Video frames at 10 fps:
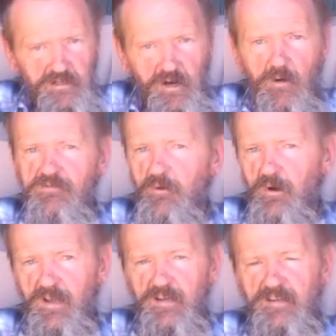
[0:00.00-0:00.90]
Go for
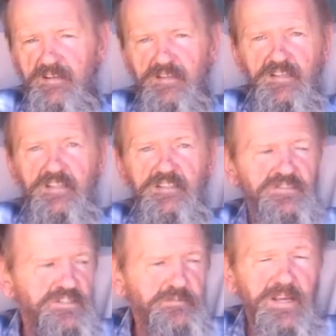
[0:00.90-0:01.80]
it.
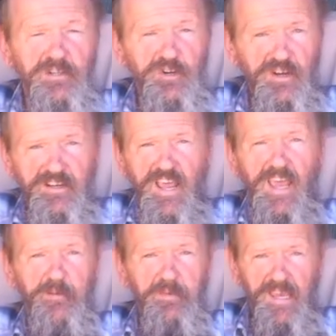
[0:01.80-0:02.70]
Just maybe make sure you
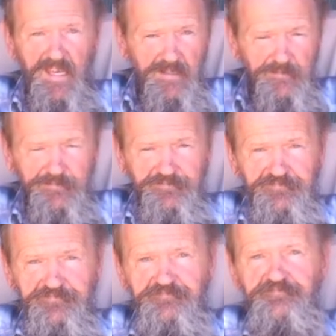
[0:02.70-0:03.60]
tag me
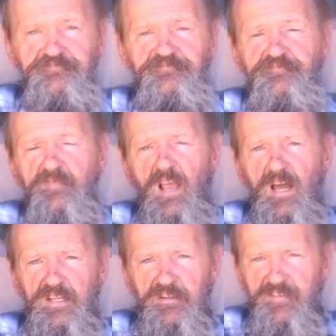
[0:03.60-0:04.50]

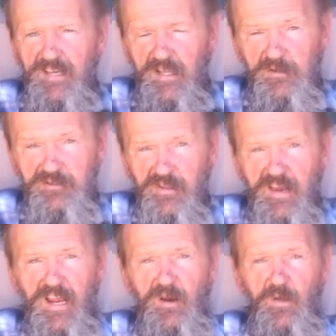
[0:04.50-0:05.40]
on your video so that
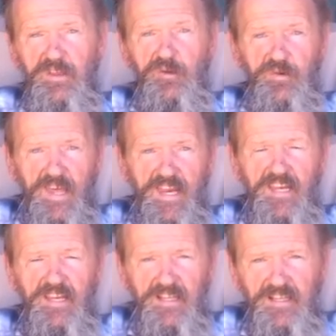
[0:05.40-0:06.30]
I know that you did it.
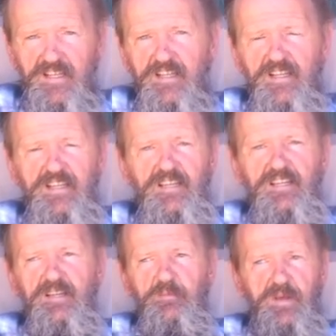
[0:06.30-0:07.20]

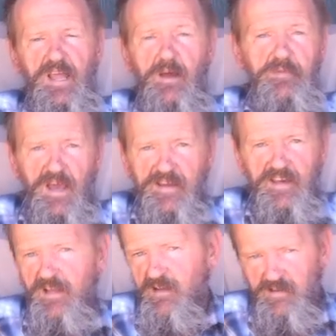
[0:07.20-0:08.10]
I'm not going
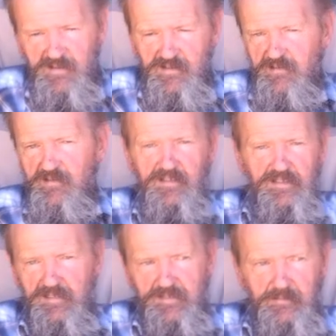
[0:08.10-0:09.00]
to
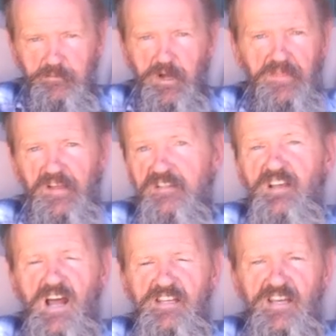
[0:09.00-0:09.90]
put this
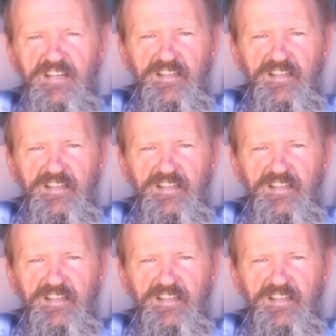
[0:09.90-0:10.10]
on you.